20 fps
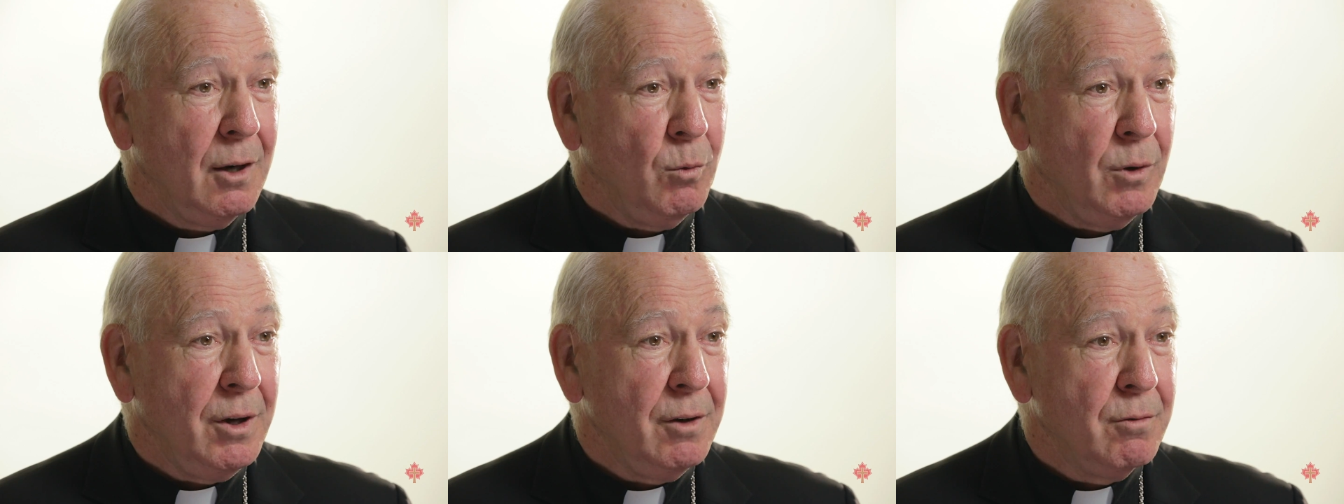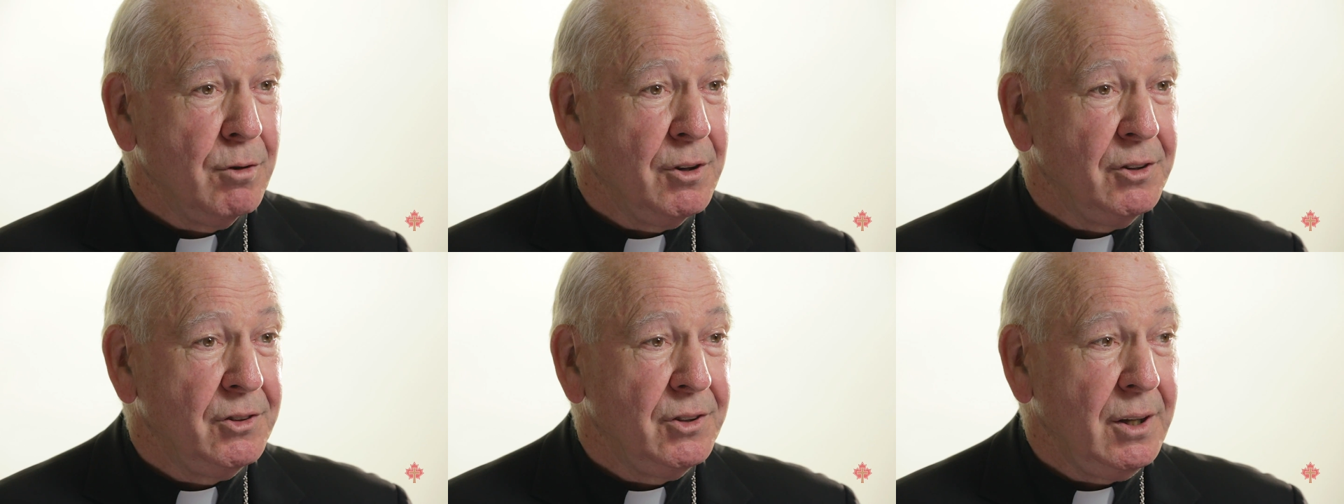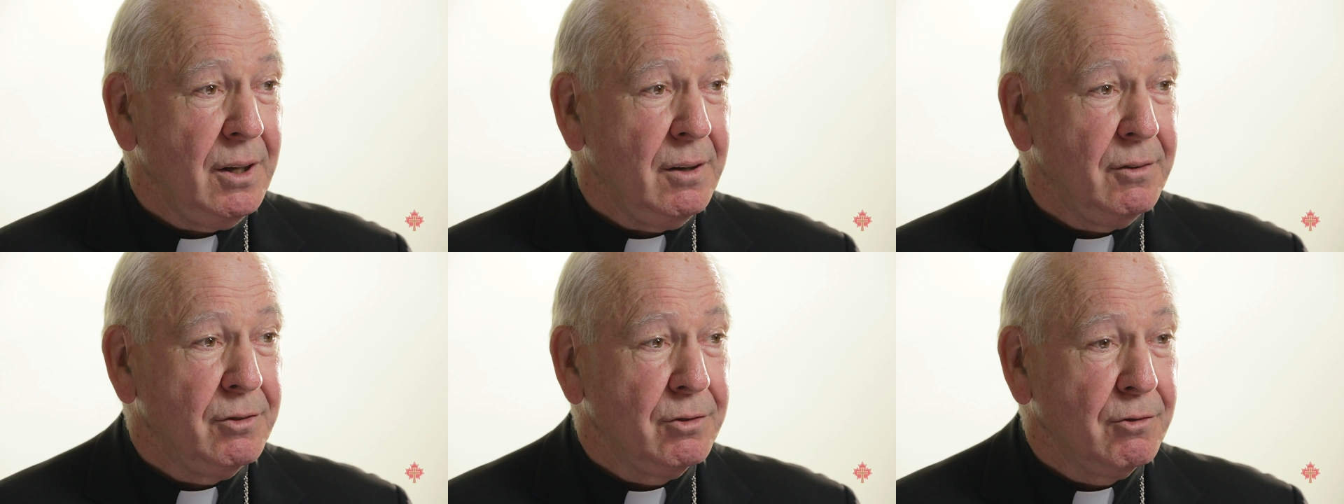We've
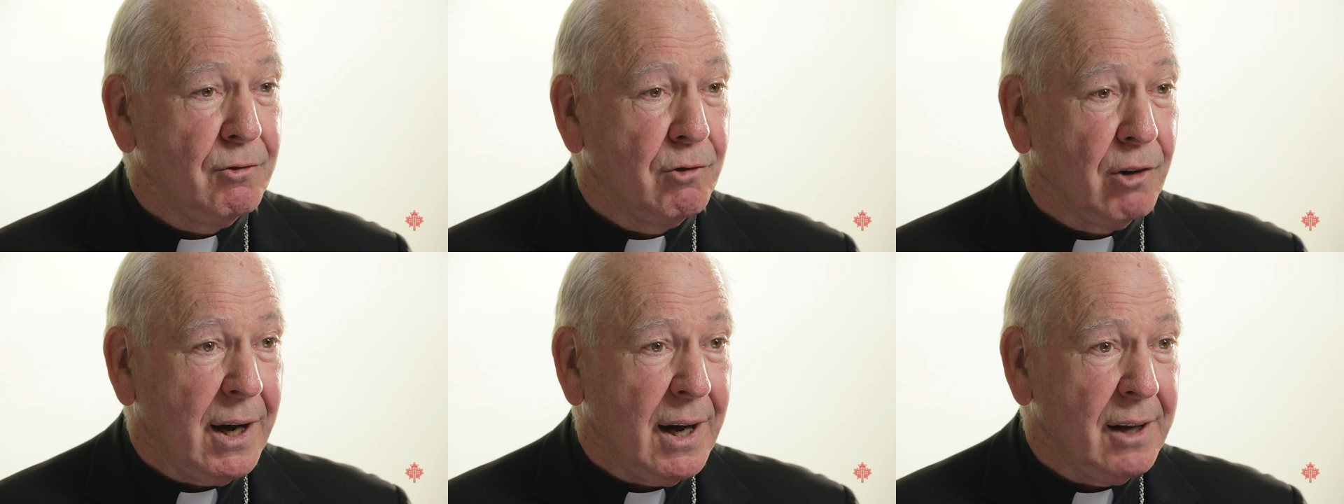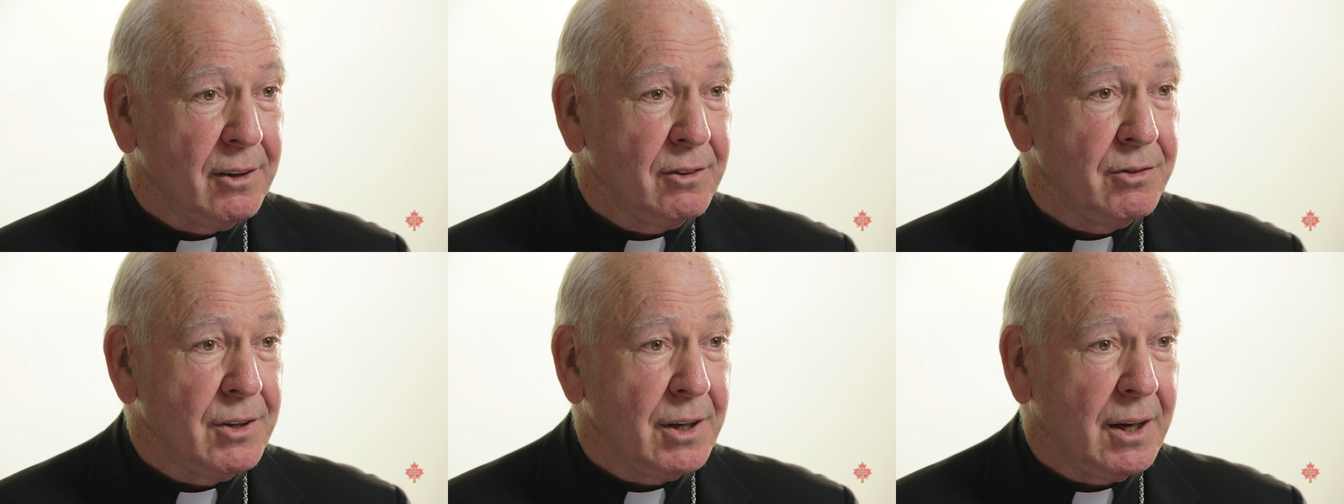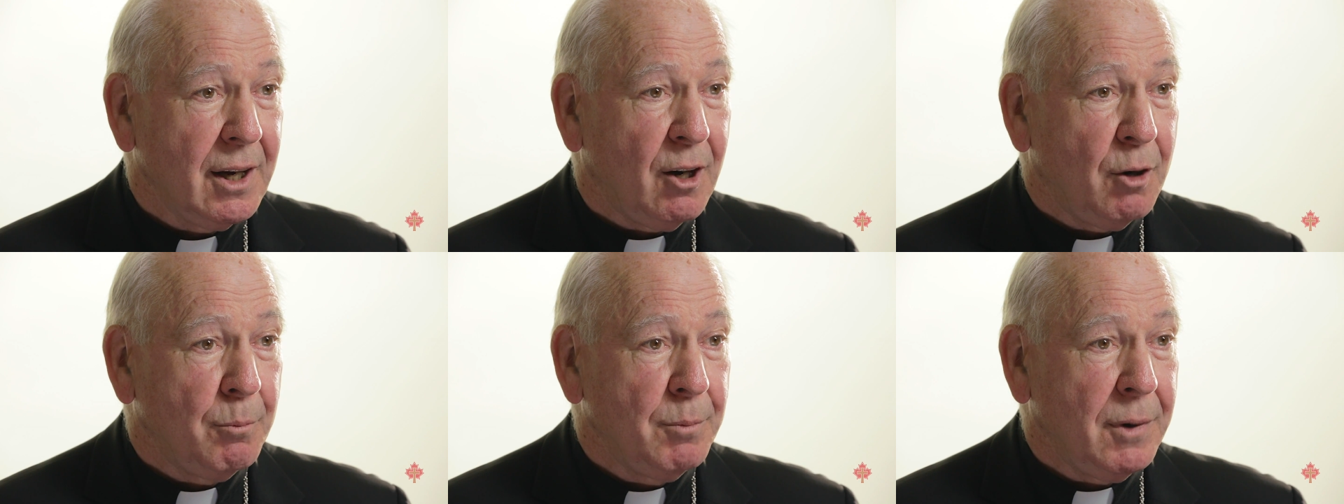received grants that
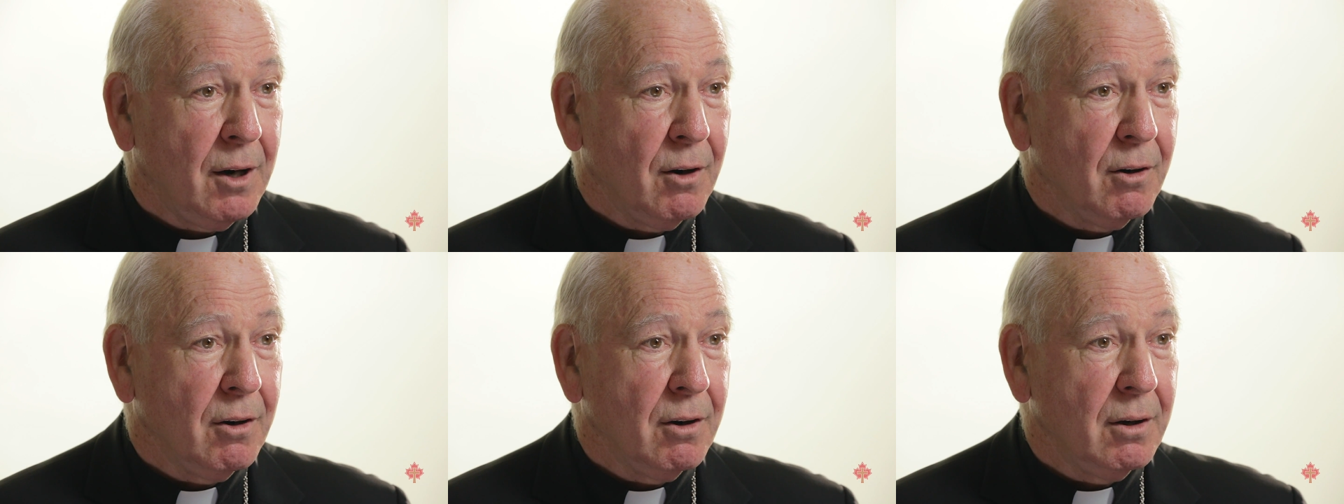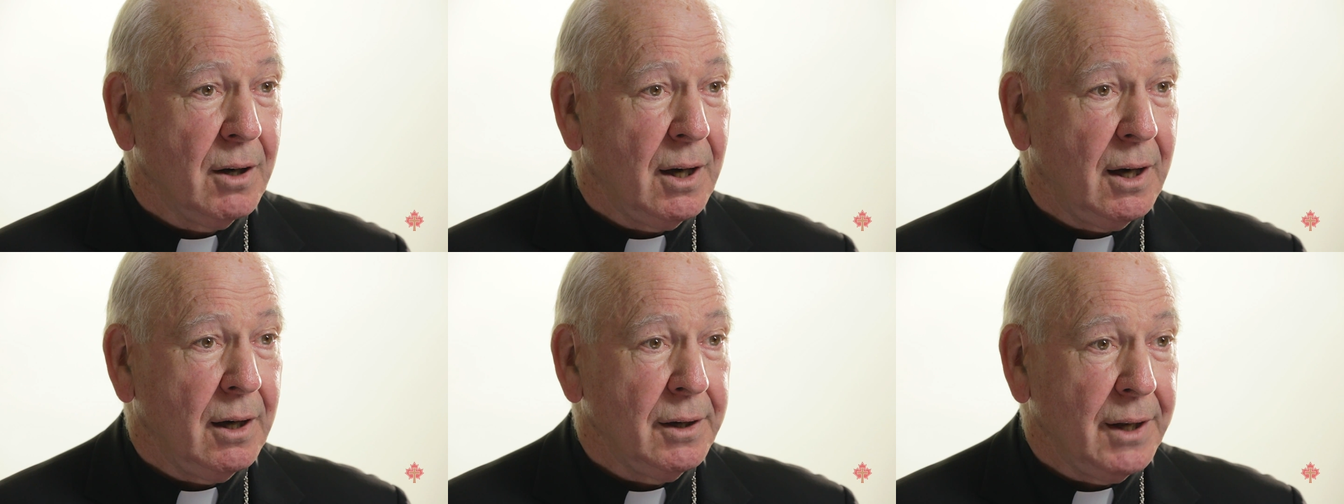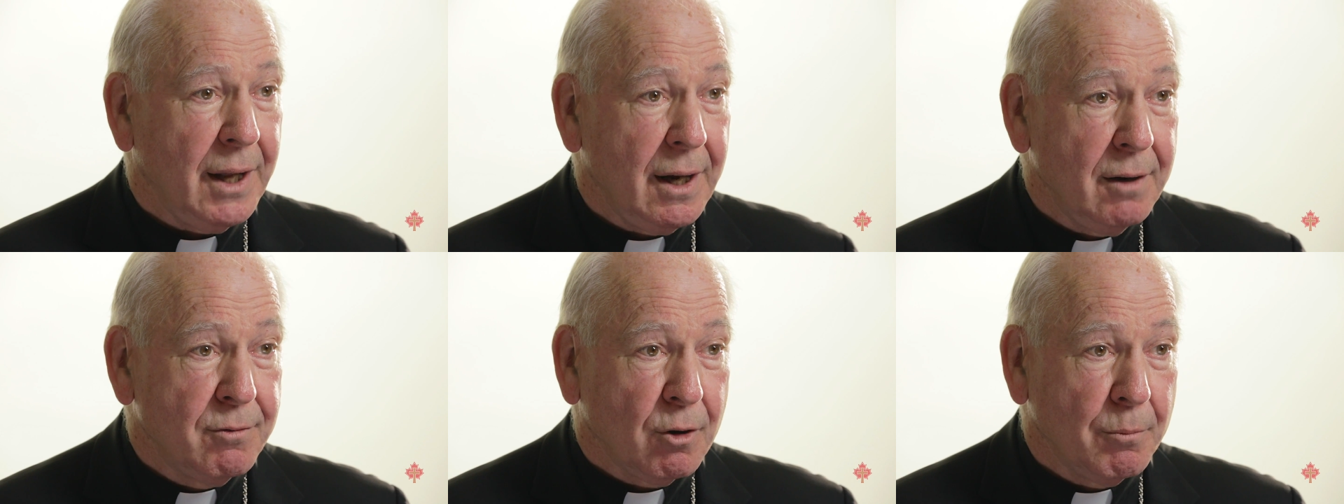help our
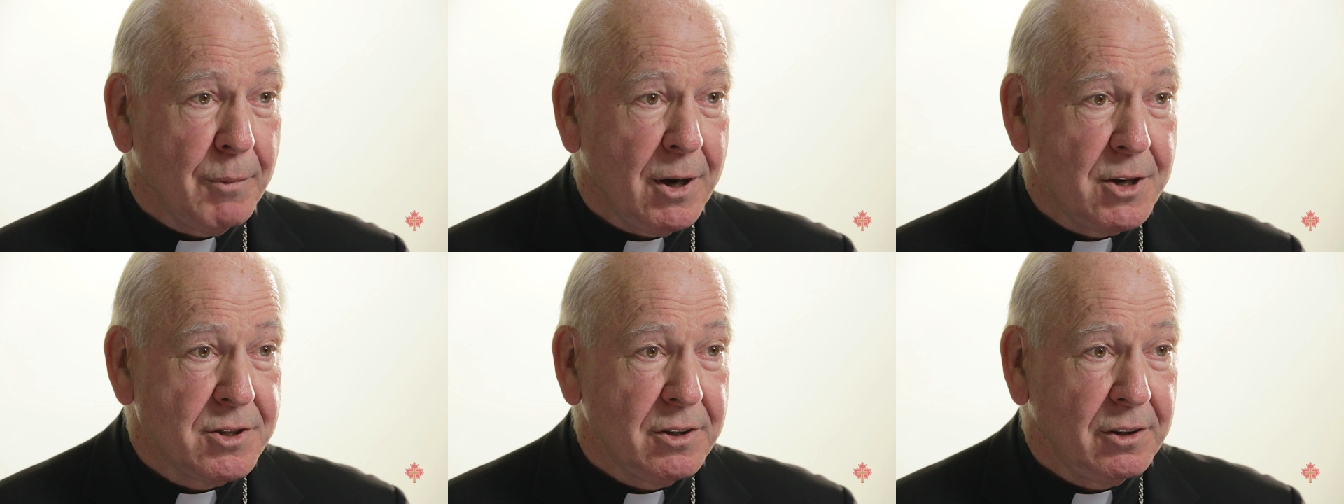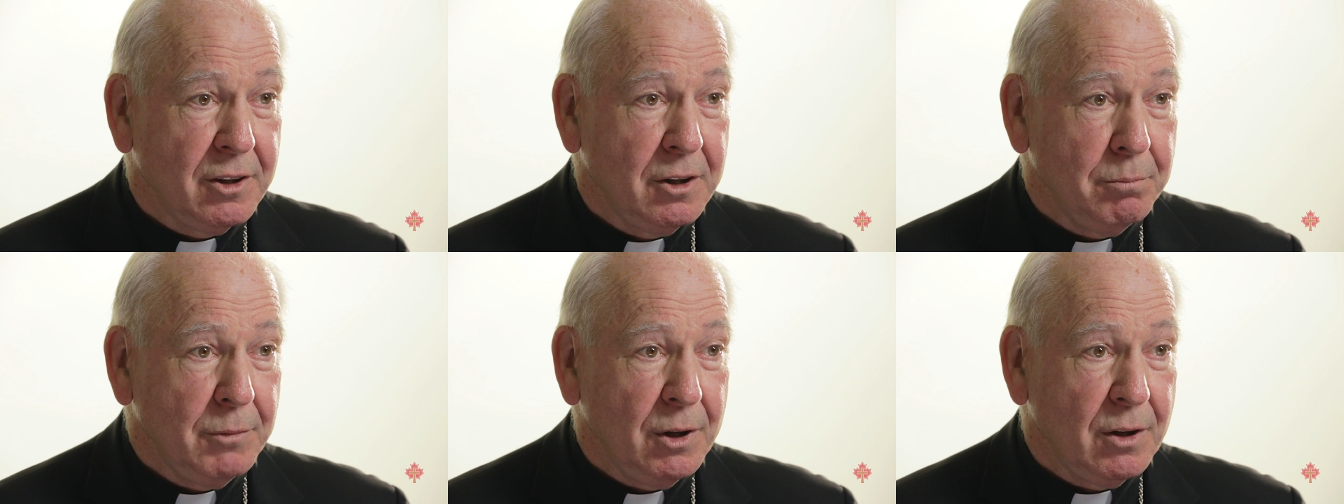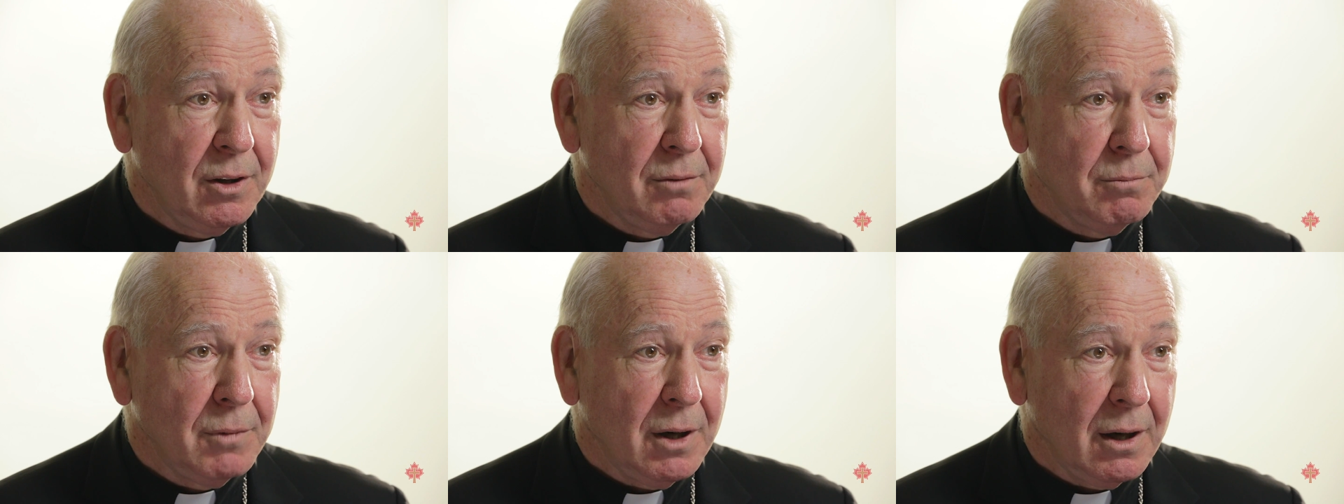lay formation
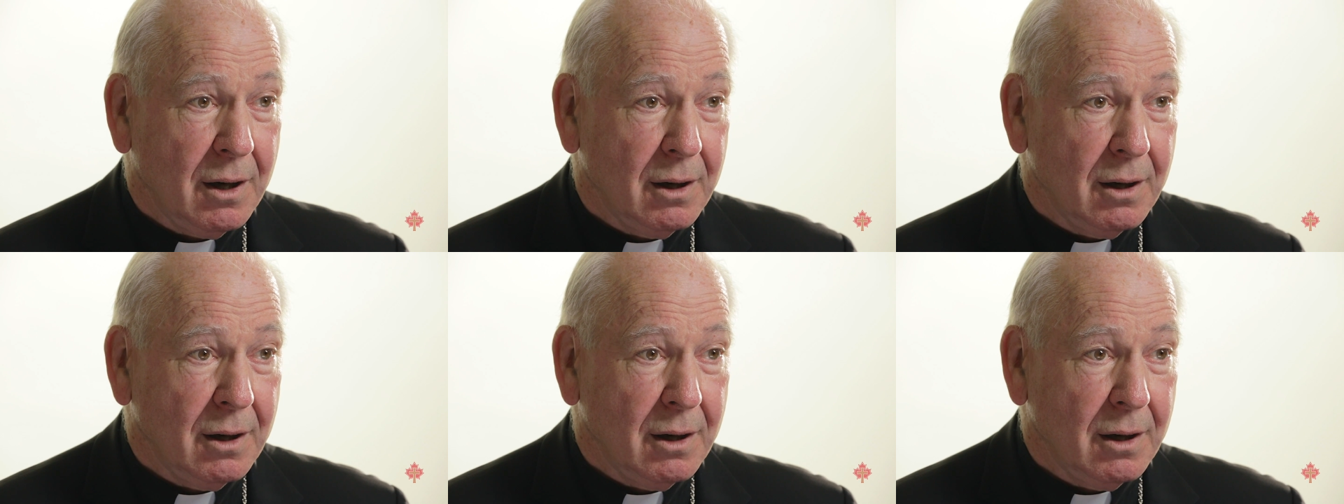community